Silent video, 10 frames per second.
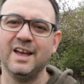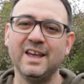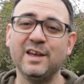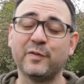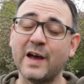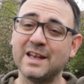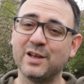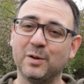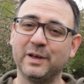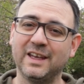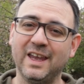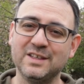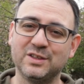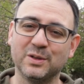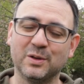If hand-holding
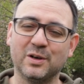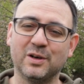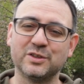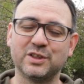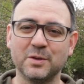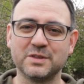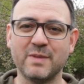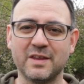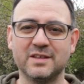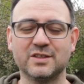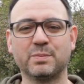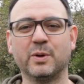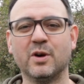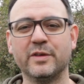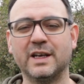is your chosen method of
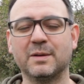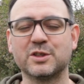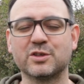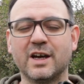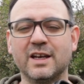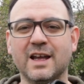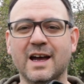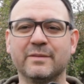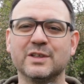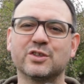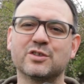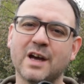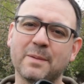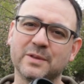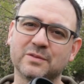support, then I would try and have a
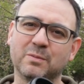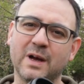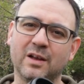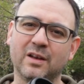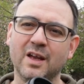strap as well